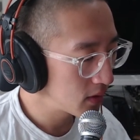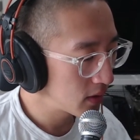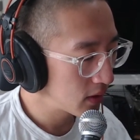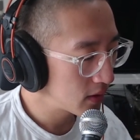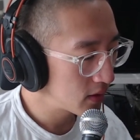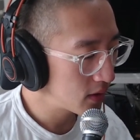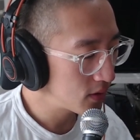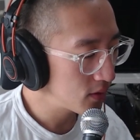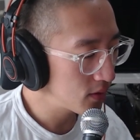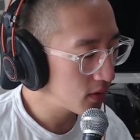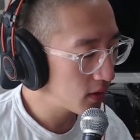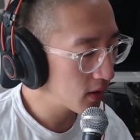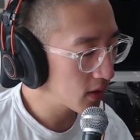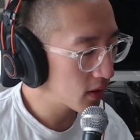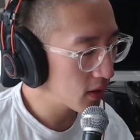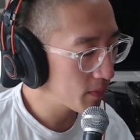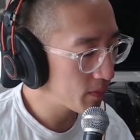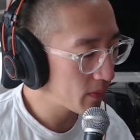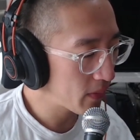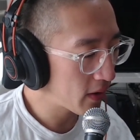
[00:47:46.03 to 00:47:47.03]
Did you think
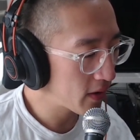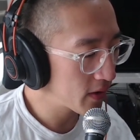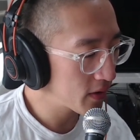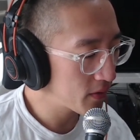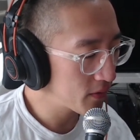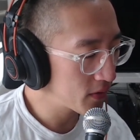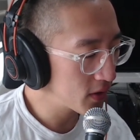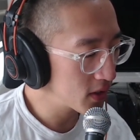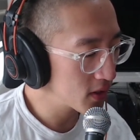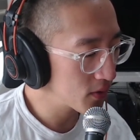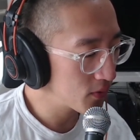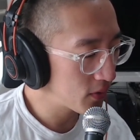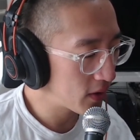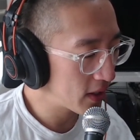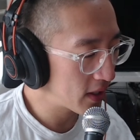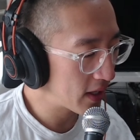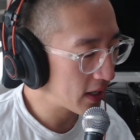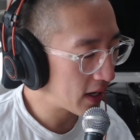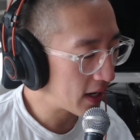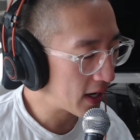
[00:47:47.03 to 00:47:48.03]
the part of the reason
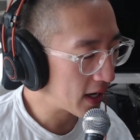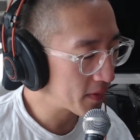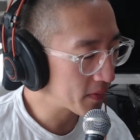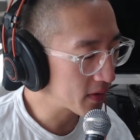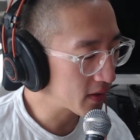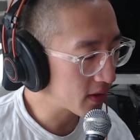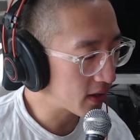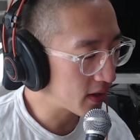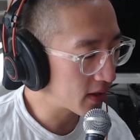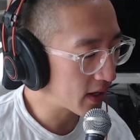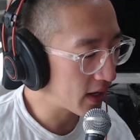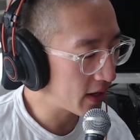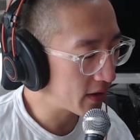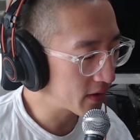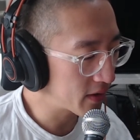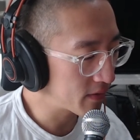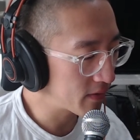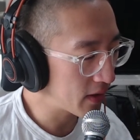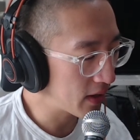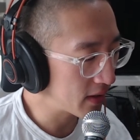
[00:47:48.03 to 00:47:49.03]
why HYBE got out
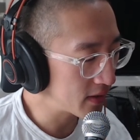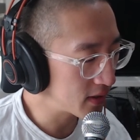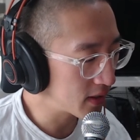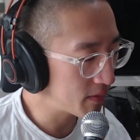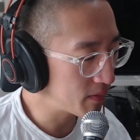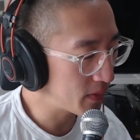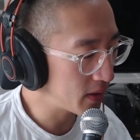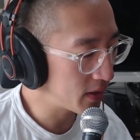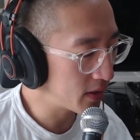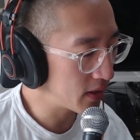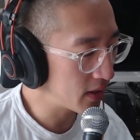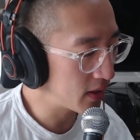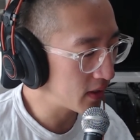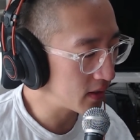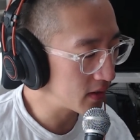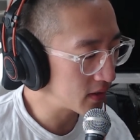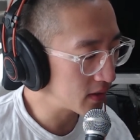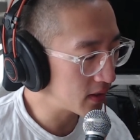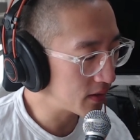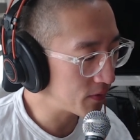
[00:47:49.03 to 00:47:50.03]
of SM bid
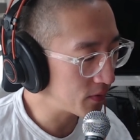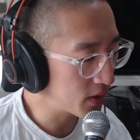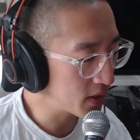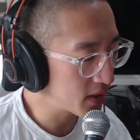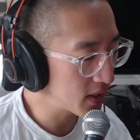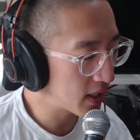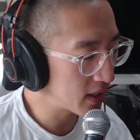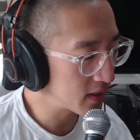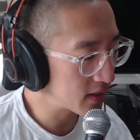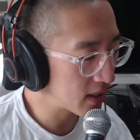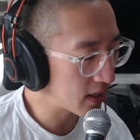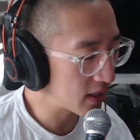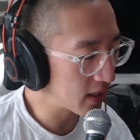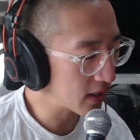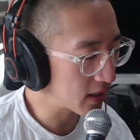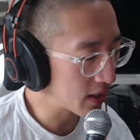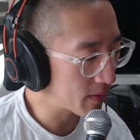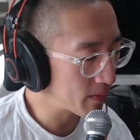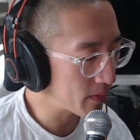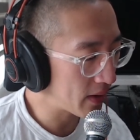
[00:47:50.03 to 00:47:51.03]
is it realized that it
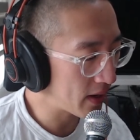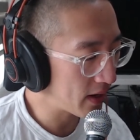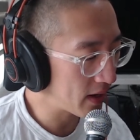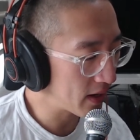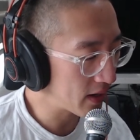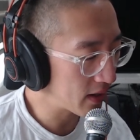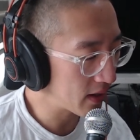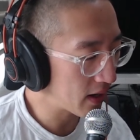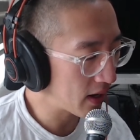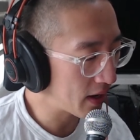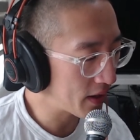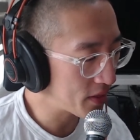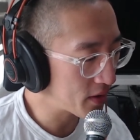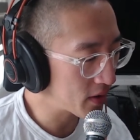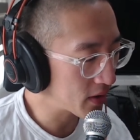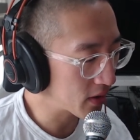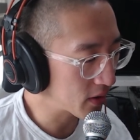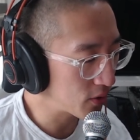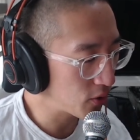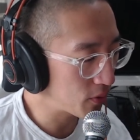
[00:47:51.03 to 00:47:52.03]
can buy
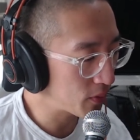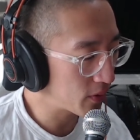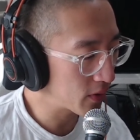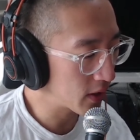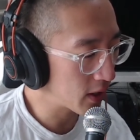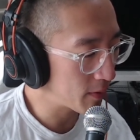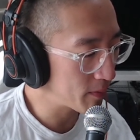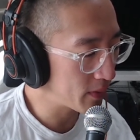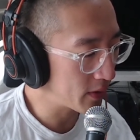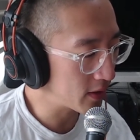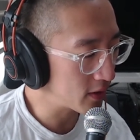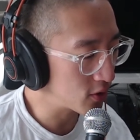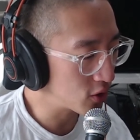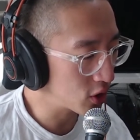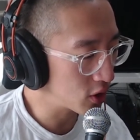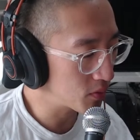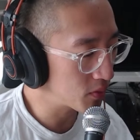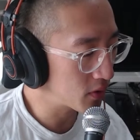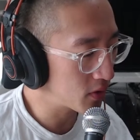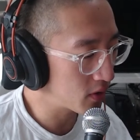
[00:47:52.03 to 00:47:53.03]
other global companies
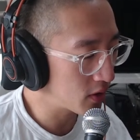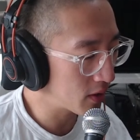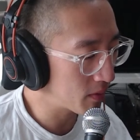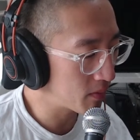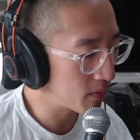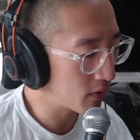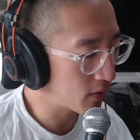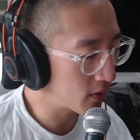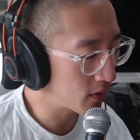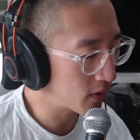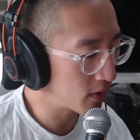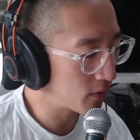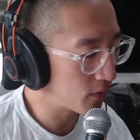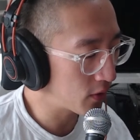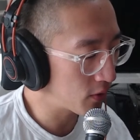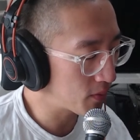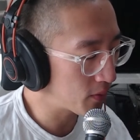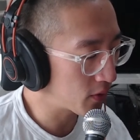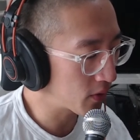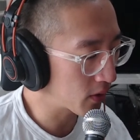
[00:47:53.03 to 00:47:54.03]
cheaper
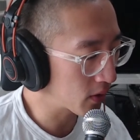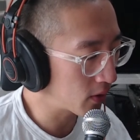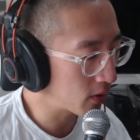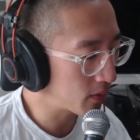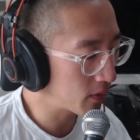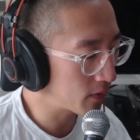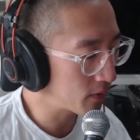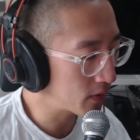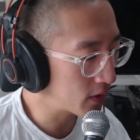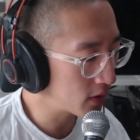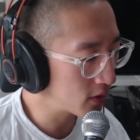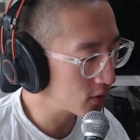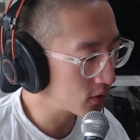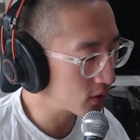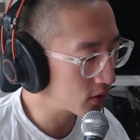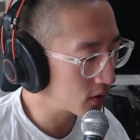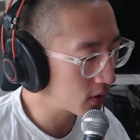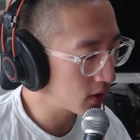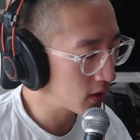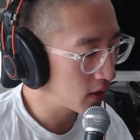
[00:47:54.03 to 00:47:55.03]
with more global reach?
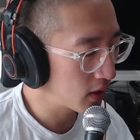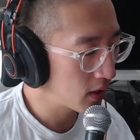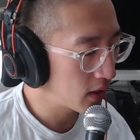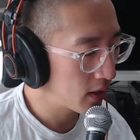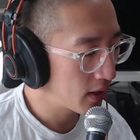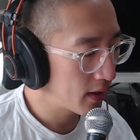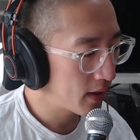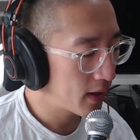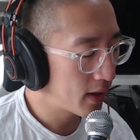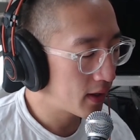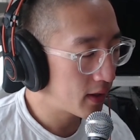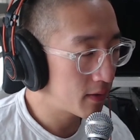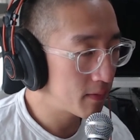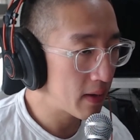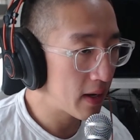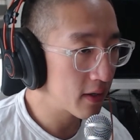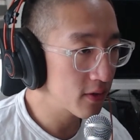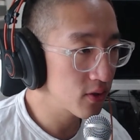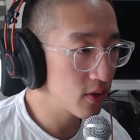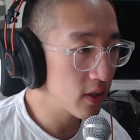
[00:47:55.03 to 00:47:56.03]

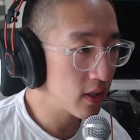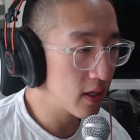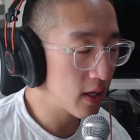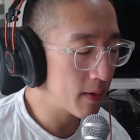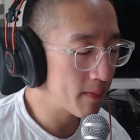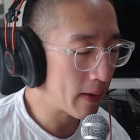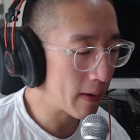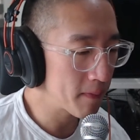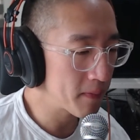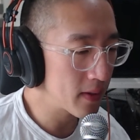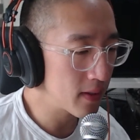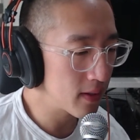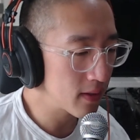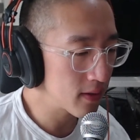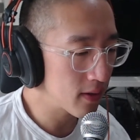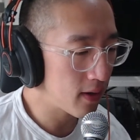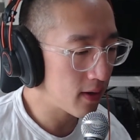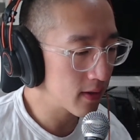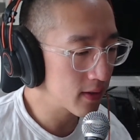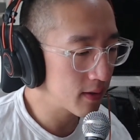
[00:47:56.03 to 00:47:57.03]
Actually, yeah, Bang PD
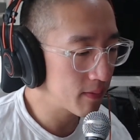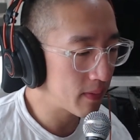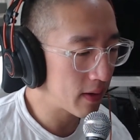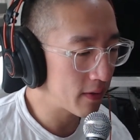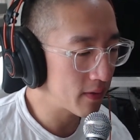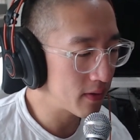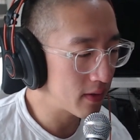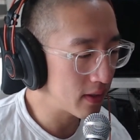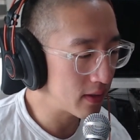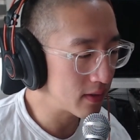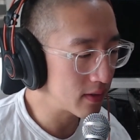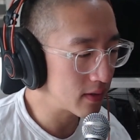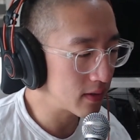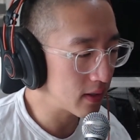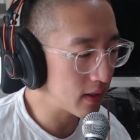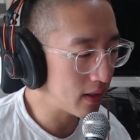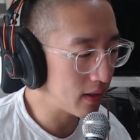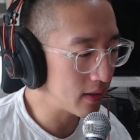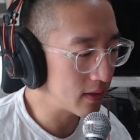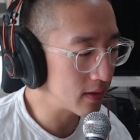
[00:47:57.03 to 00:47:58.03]
talked about this
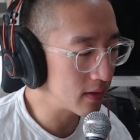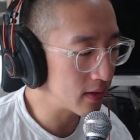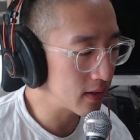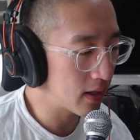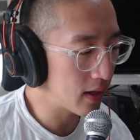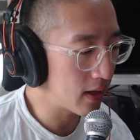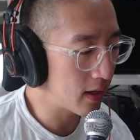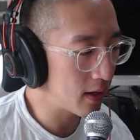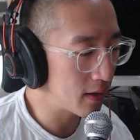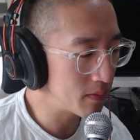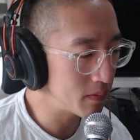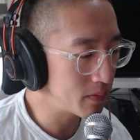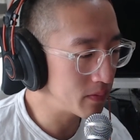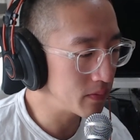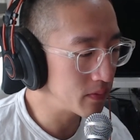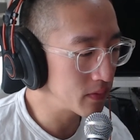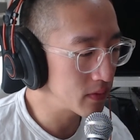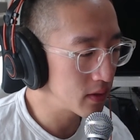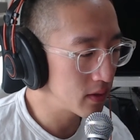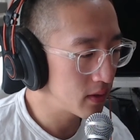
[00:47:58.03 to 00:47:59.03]
in
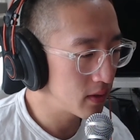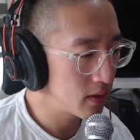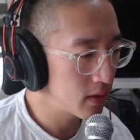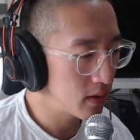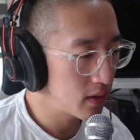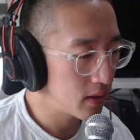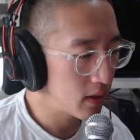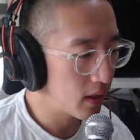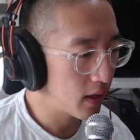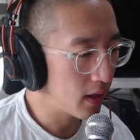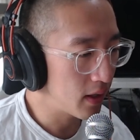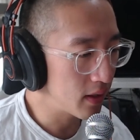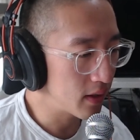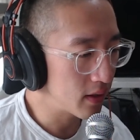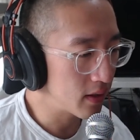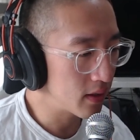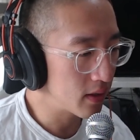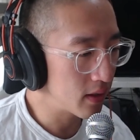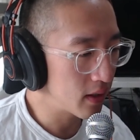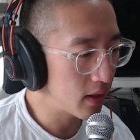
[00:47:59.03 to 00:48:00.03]
an
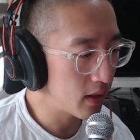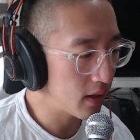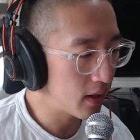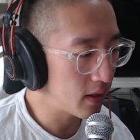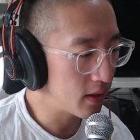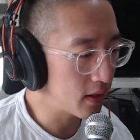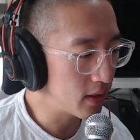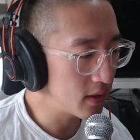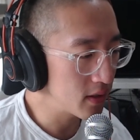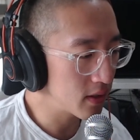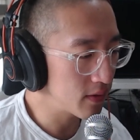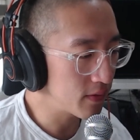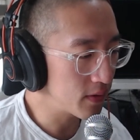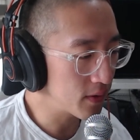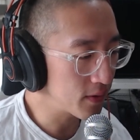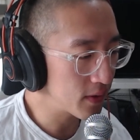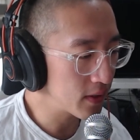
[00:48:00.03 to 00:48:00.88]
interview.